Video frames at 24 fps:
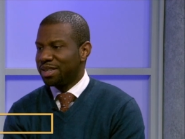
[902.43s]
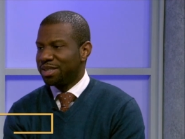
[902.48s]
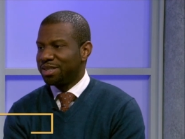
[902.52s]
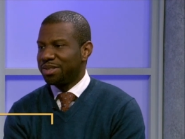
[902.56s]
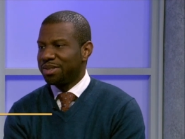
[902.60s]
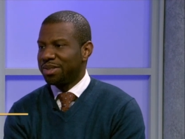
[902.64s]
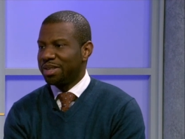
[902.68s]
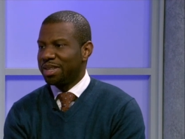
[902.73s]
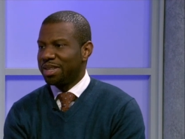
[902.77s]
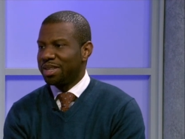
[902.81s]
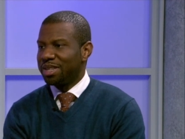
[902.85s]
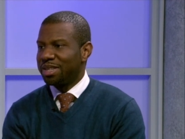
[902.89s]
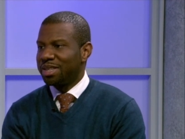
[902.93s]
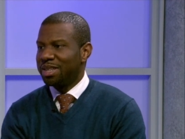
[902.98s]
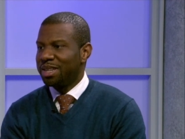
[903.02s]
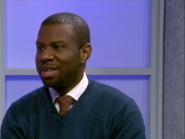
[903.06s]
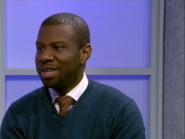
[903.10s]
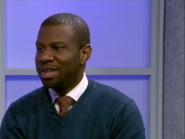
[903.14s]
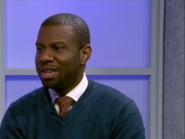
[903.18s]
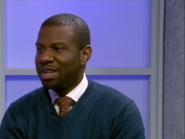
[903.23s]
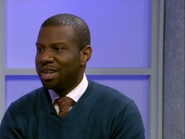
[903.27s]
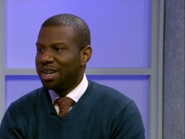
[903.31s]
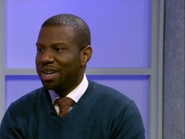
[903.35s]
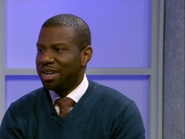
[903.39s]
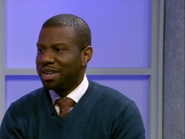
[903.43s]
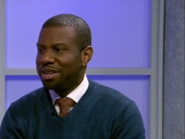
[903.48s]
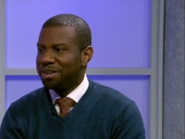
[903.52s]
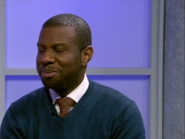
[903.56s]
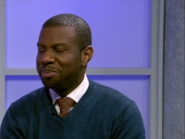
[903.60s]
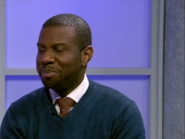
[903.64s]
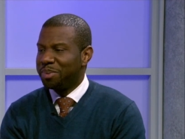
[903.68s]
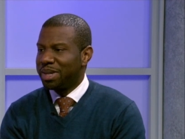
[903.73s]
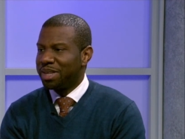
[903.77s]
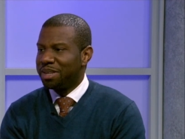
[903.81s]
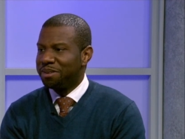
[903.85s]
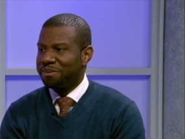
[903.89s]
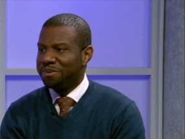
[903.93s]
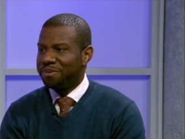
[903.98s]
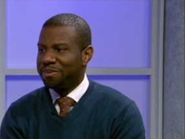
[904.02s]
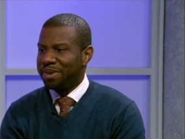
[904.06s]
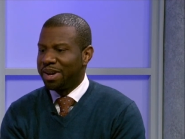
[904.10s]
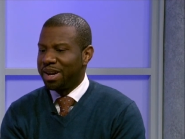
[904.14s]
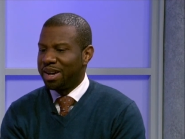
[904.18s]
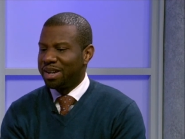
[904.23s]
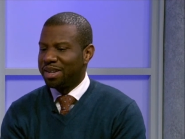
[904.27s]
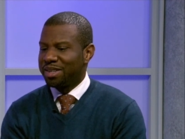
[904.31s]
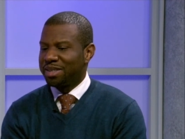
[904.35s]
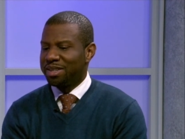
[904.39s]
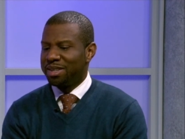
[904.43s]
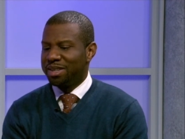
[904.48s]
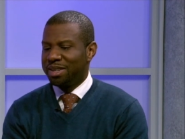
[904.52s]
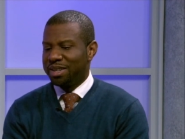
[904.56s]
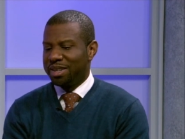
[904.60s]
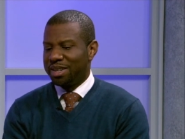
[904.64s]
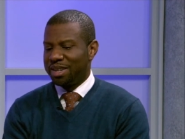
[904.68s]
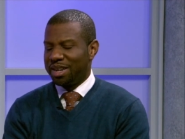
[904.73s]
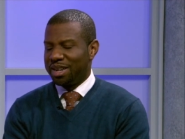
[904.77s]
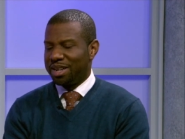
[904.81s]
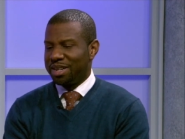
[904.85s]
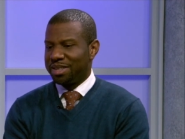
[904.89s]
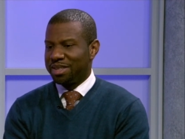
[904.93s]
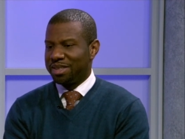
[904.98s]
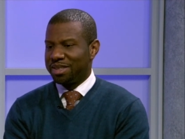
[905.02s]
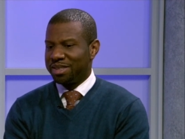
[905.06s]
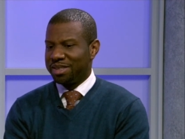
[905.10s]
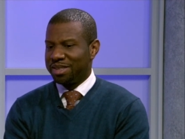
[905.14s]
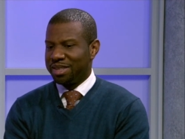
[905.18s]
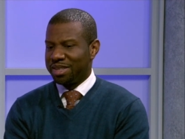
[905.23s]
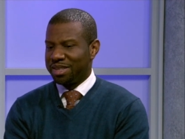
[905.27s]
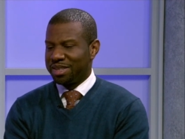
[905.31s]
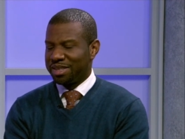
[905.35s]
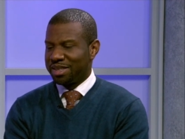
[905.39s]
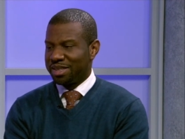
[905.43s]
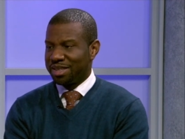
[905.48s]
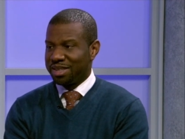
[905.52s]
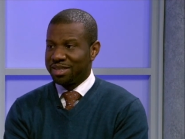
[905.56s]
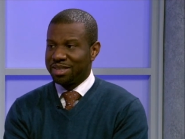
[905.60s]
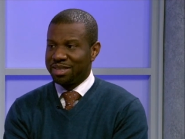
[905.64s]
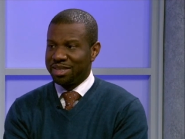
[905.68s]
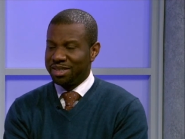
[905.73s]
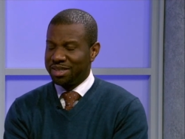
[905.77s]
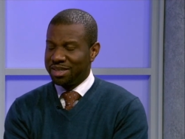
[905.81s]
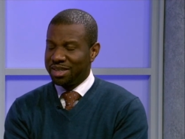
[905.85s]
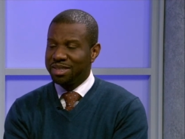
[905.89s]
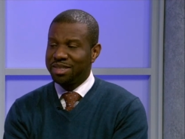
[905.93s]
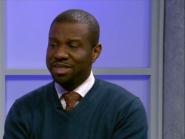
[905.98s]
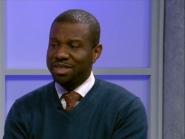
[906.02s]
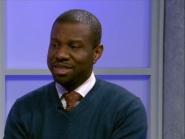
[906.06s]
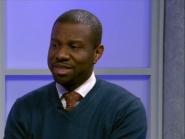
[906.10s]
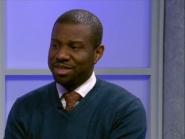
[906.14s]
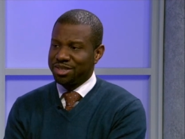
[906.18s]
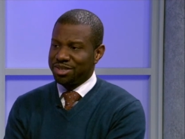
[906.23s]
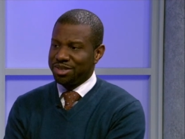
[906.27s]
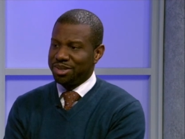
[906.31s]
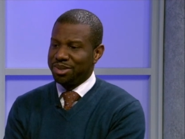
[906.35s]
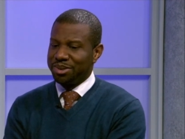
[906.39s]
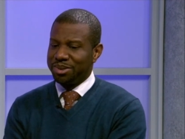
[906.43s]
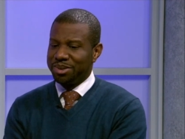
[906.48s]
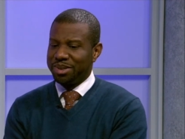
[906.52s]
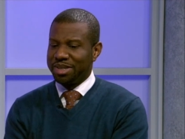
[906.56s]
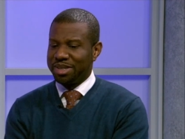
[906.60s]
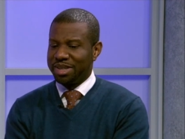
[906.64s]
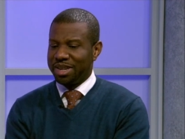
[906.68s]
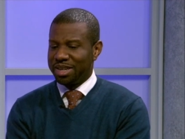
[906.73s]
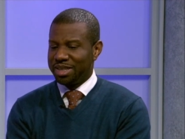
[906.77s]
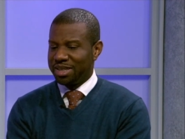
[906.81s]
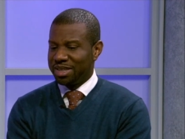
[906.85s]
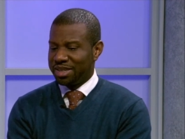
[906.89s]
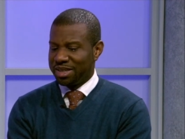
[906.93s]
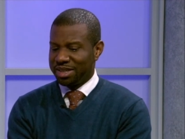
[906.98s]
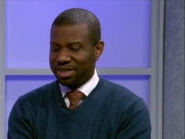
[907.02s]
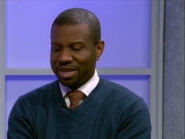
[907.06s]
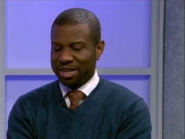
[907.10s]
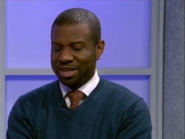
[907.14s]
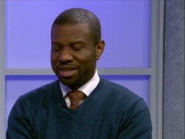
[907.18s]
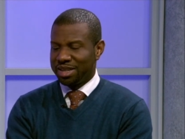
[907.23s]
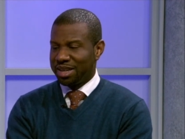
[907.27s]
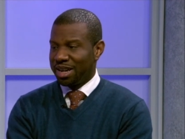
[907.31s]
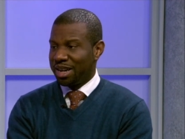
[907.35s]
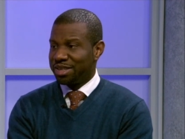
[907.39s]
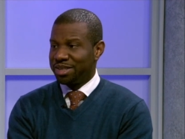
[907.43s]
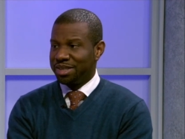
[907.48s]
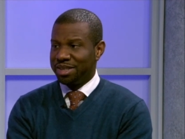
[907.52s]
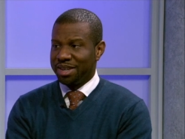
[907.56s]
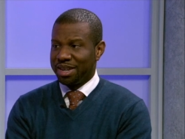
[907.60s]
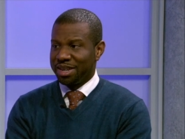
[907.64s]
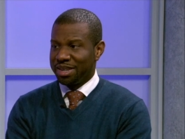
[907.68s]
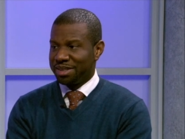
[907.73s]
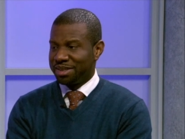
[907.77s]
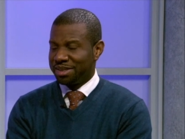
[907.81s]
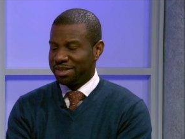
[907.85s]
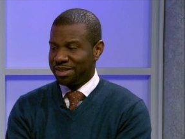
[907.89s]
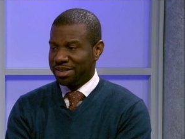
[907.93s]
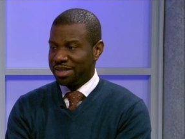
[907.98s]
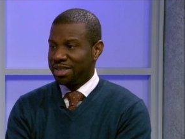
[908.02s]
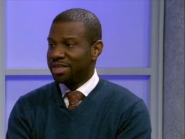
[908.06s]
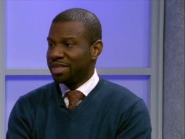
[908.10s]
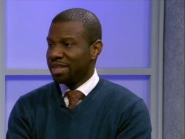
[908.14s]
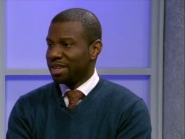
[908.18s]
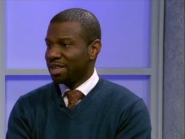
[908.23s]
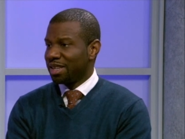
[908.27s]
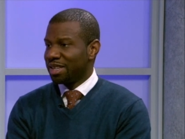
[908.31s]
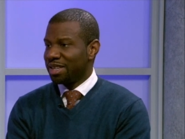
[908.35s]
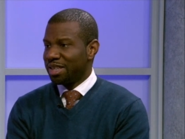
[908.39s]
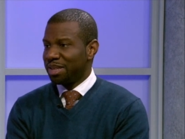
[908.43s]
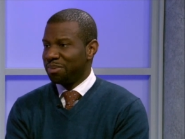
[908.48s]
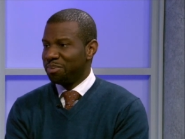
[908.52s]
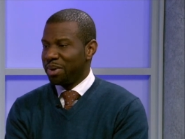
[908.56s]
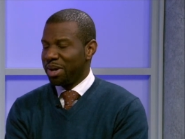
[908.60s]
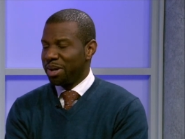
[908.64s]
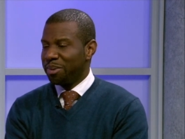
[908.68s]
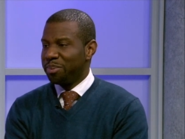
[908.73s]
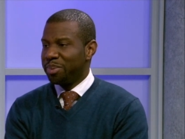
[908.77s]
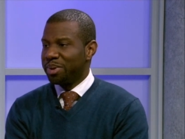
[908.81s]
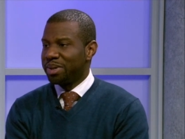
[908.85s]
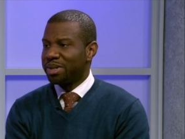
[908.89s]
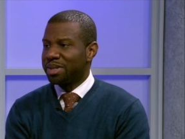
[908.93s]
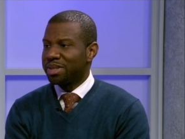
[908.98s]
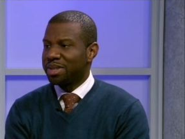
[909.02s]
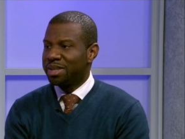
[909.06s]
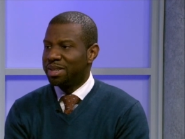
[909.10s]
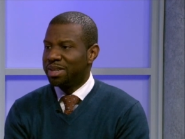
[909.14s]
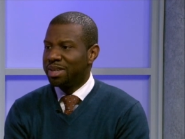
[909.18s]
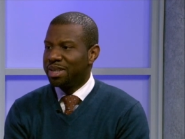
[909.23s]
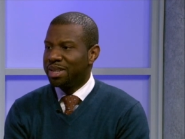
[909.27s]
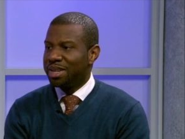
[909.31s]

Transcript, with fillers: that you get. Mm-hmm. Uh, but in fact, uh, the, the statistics show, and, and I, I, I detail it in my book,